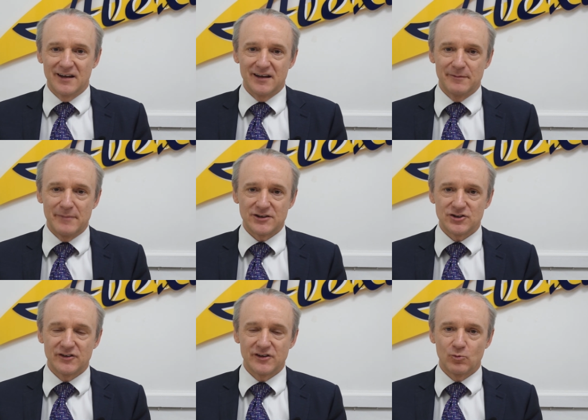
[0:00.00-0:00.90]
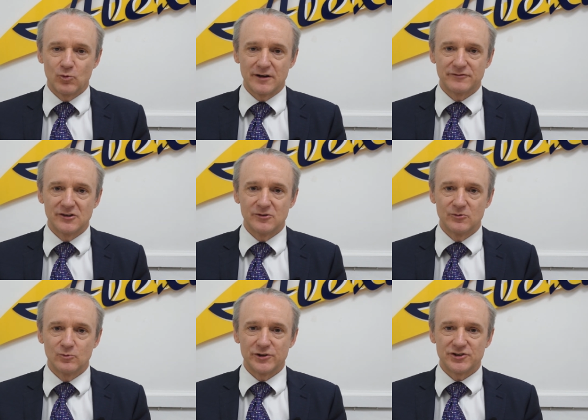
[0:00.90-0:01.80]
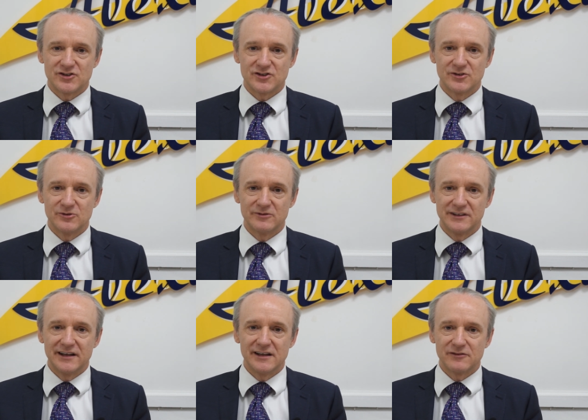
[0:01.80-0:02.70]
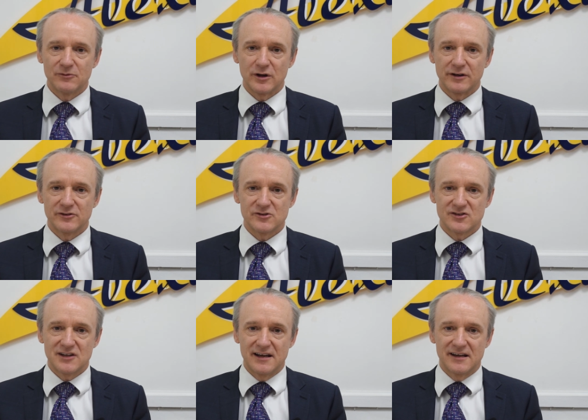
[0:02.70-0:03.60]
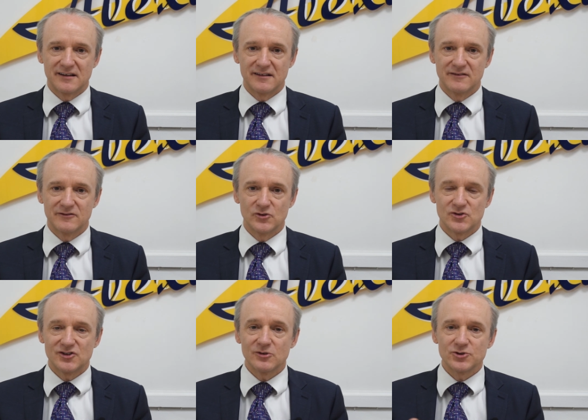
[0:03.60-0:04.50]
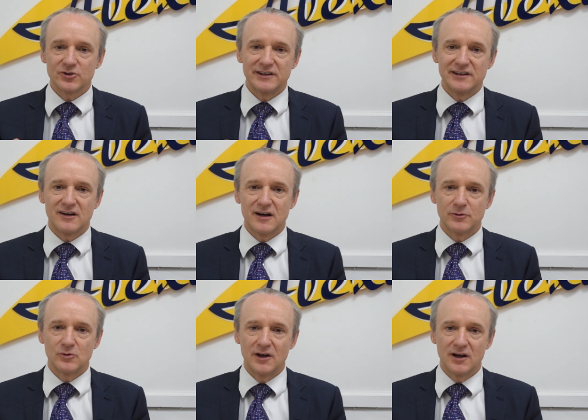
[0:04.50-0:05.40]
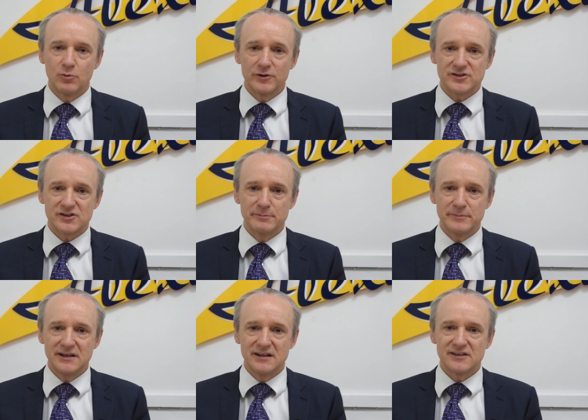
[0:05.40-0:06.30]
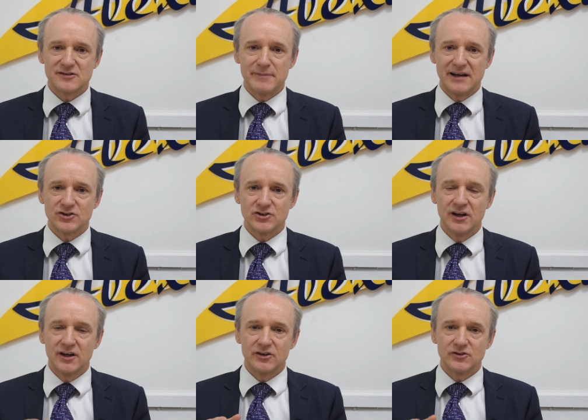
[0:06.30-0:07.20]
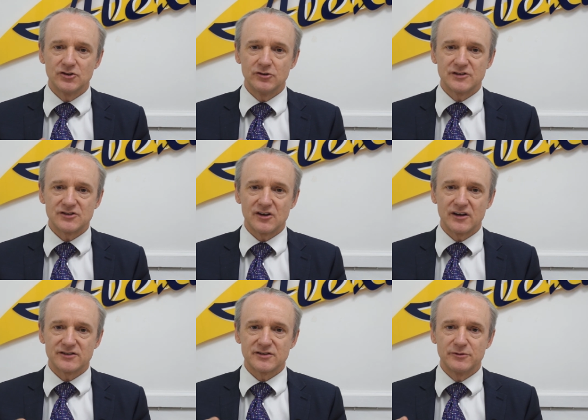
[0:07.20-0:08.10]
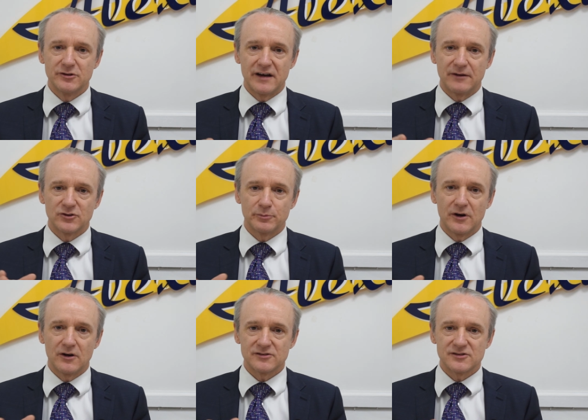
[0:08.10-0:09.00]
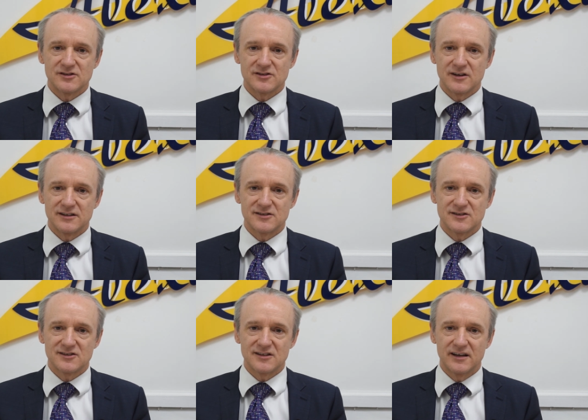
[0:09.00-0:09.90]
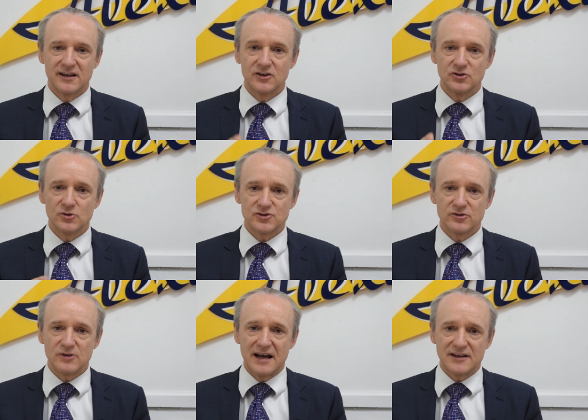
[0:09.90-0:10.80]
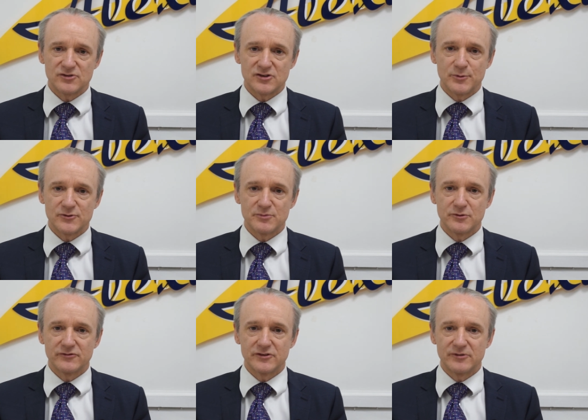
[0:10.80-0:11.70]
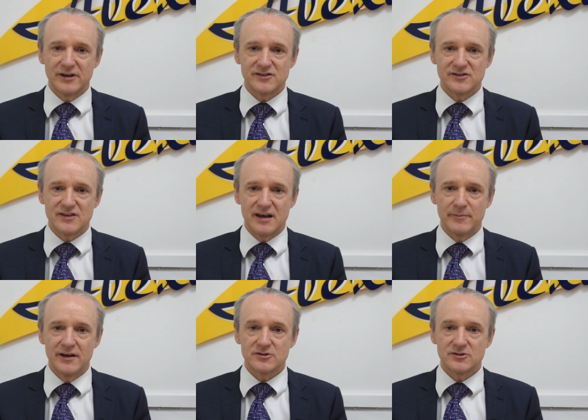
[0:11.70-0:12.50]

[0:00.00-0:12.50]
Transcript: Imagine that one of you wishes to leave and one of you is staying. You're still jointly liable. And what this can mean is, imagine you've decided to move out and your partner's decided to stay. You're still as responsible for the rent as them.